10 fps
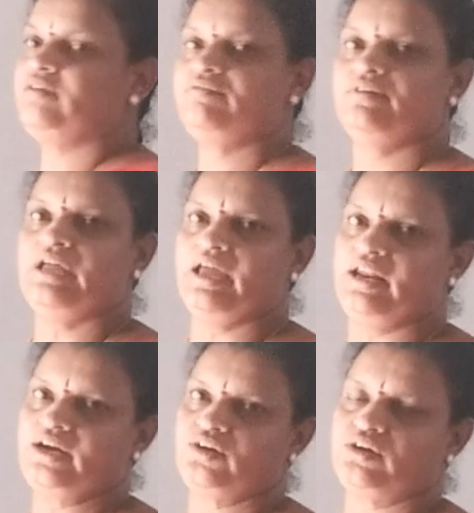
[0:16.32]
of
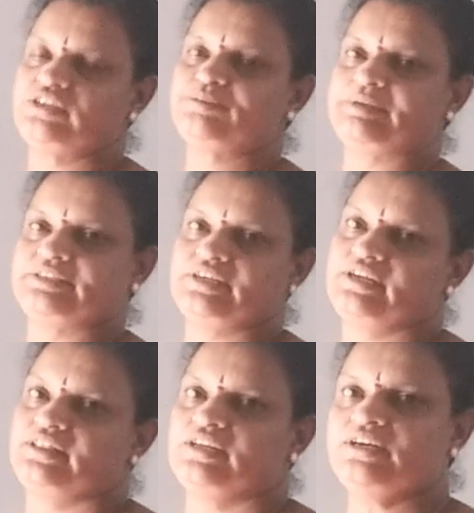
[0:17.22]
electrons present
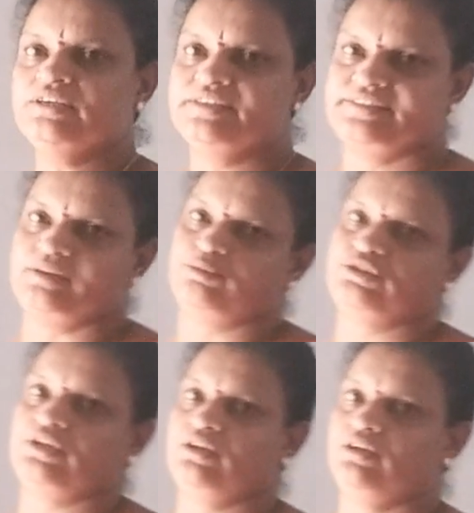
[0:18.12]
in the
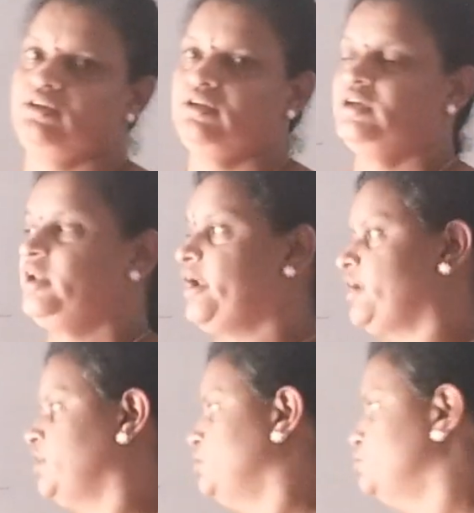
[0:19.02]
subshell.
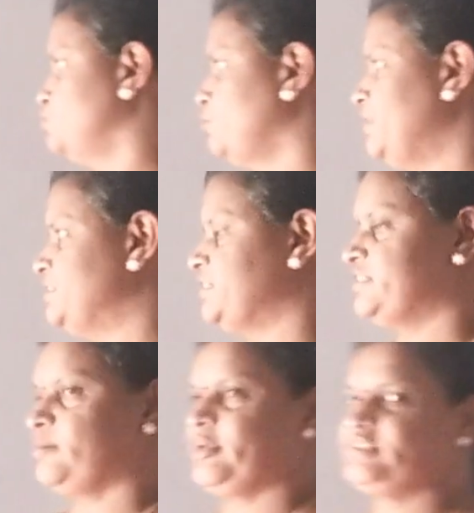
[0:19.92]
Right. So we'll see some